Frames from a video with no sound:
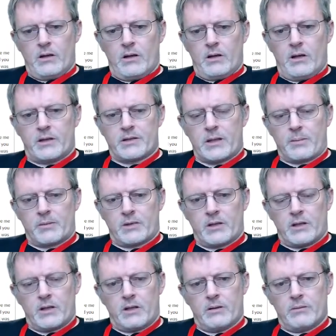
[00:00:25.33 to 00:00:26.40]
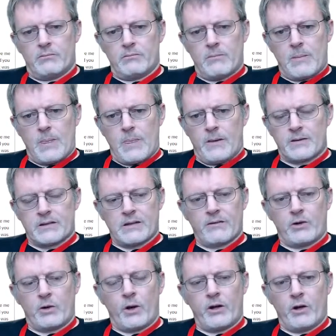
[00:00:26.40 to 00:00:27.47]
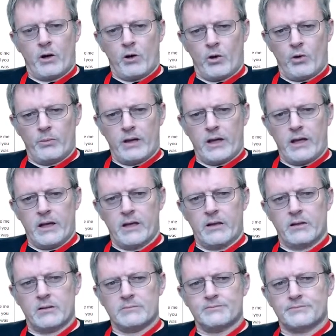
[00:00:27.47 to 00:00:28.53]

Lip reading: except instead of going home and